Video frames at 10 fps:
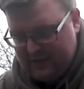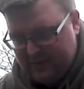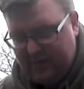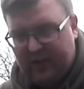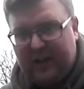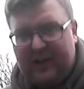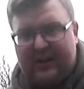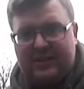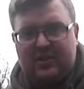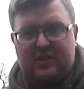put it on a
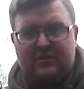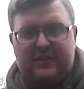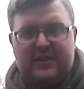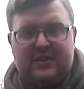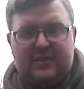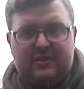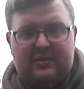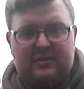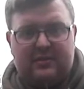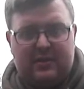hard surface,
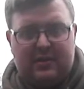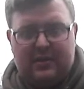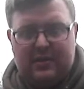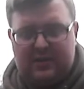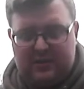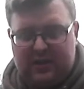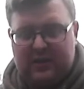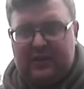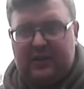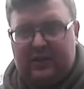so
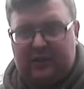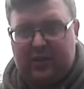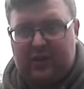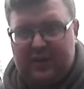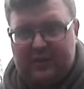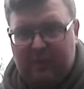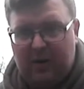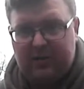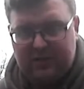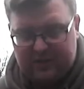like I've got it on this
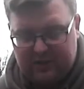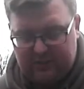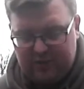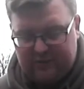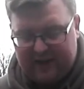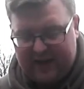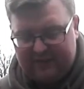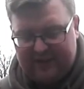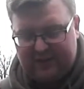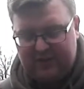box. I'll move the
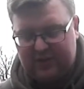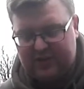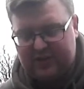camera now so you can